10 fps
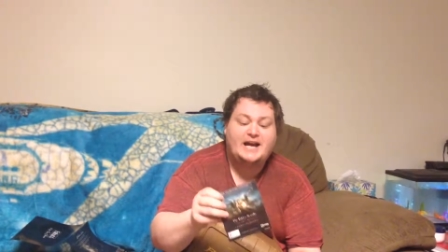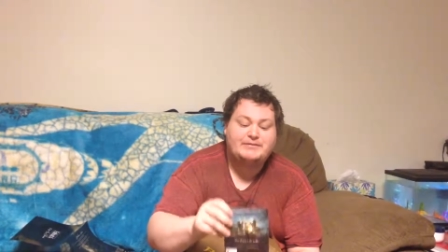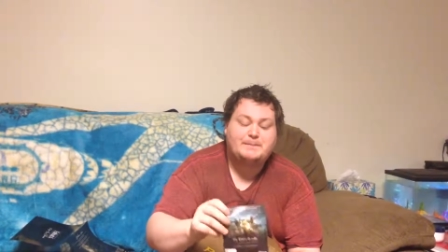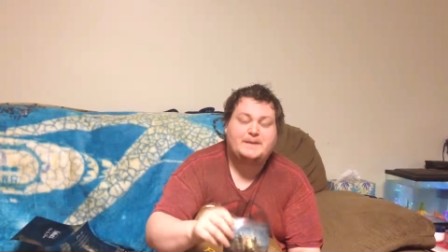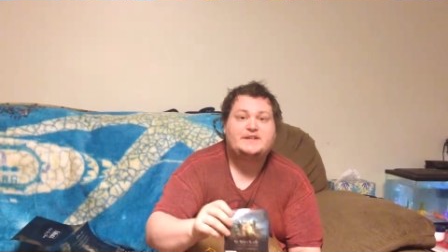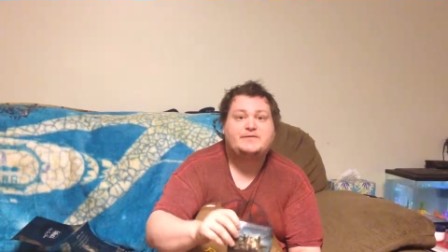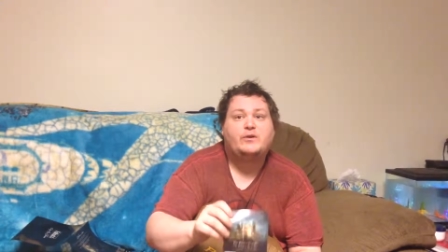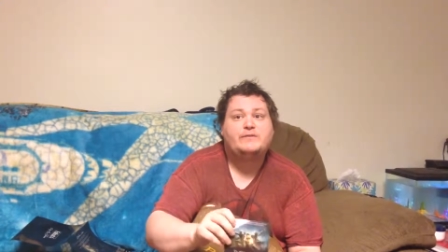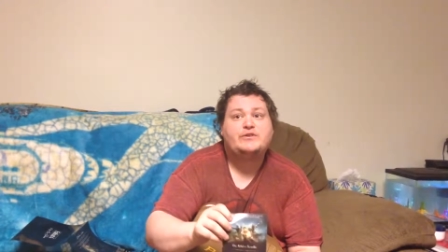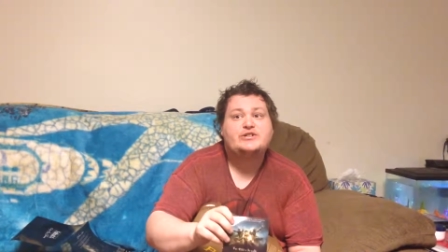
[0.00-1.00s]
I have the
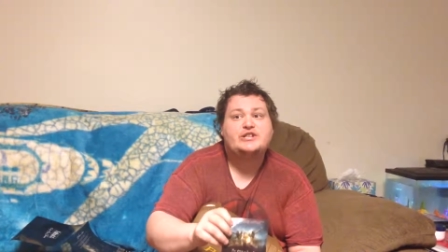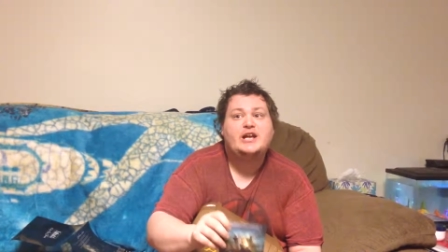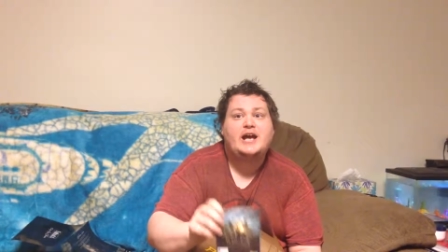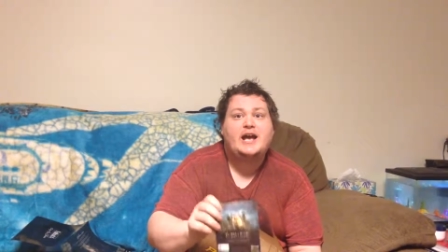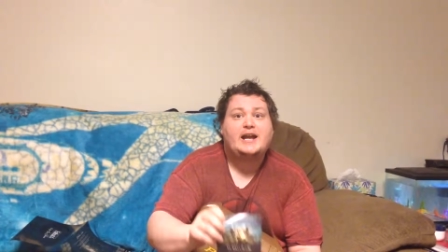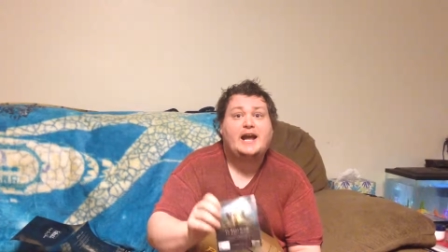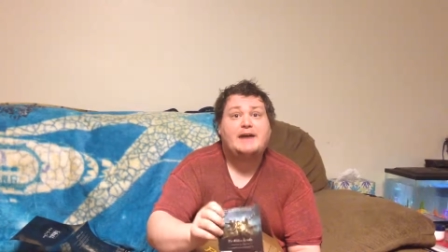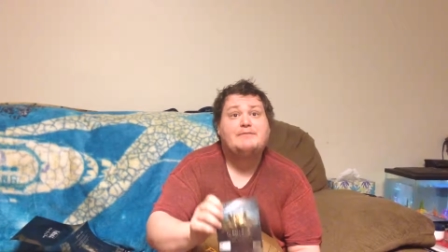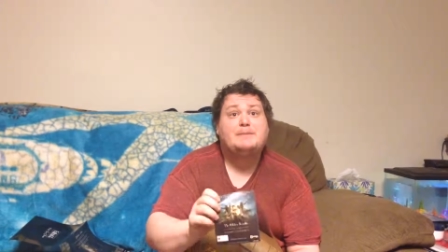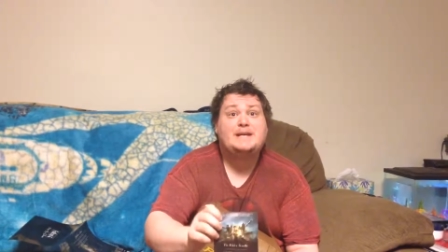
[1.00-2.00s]
PS4 version and I
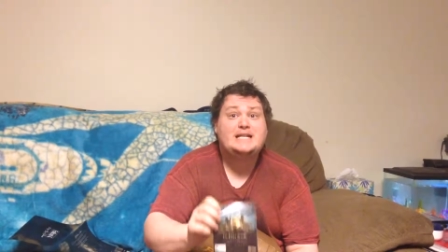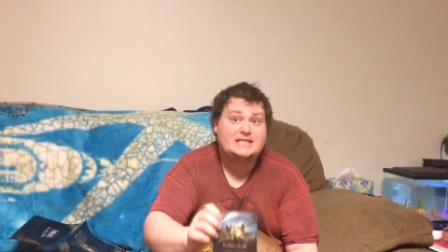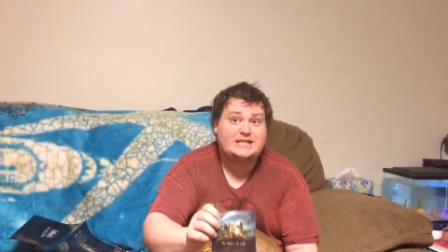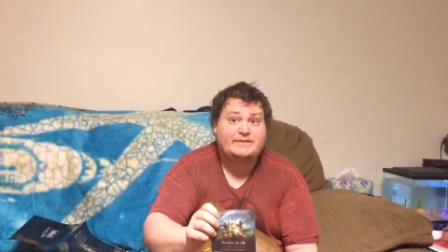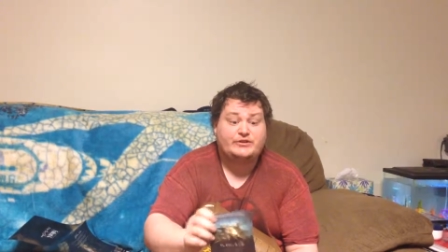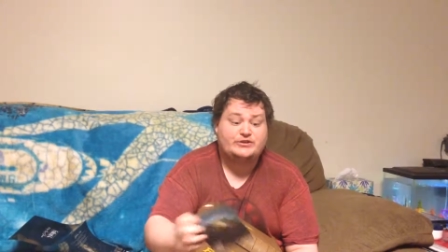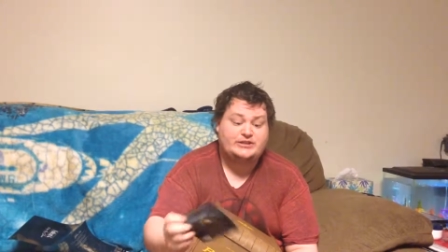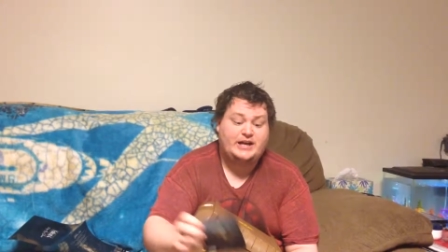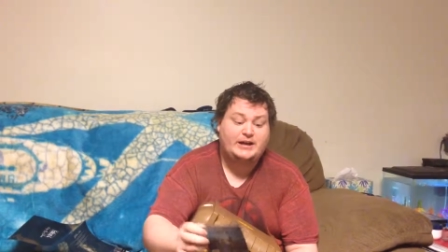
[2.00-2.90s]
have the PC version.